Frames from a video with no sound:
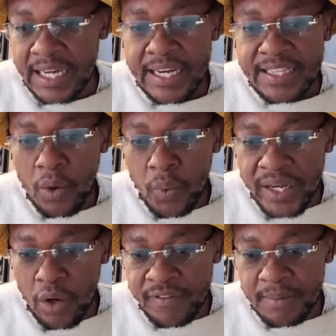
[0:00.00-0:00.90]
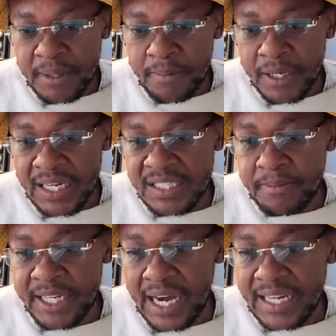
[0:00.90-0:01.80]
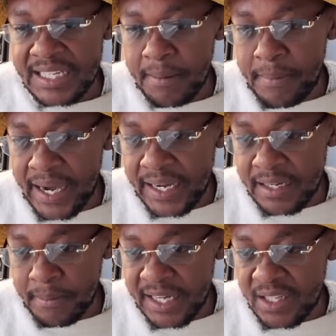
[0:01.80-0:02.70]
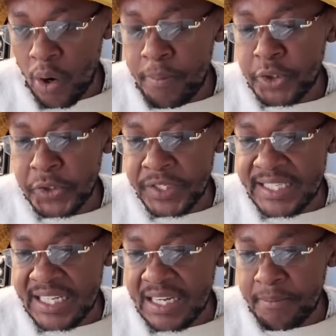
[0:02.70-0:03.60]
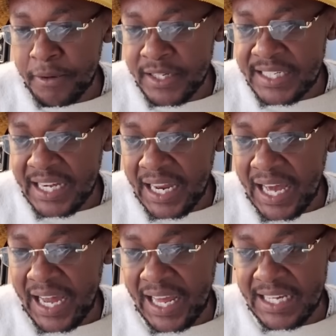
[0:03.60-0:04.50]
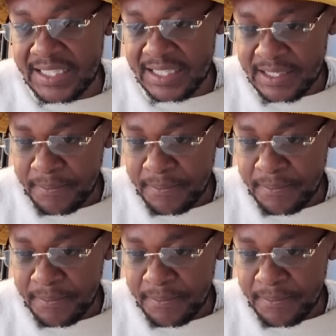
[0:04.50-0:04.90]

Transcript: the will of the people has been undermined by the opportunistic political alliances.